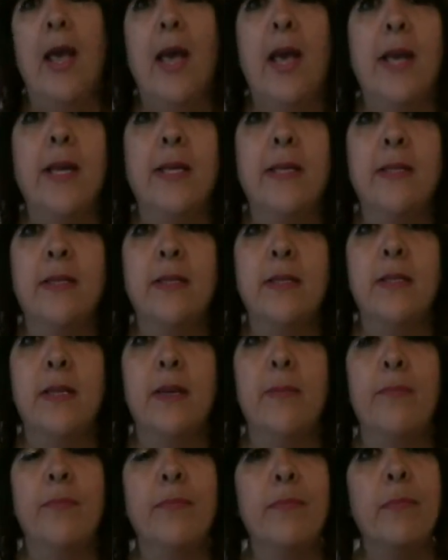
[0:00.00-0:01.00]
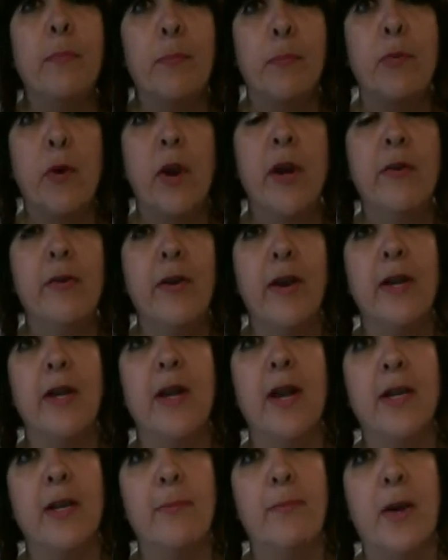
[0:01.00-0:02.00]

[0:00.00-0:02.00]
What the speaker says: And bright red like a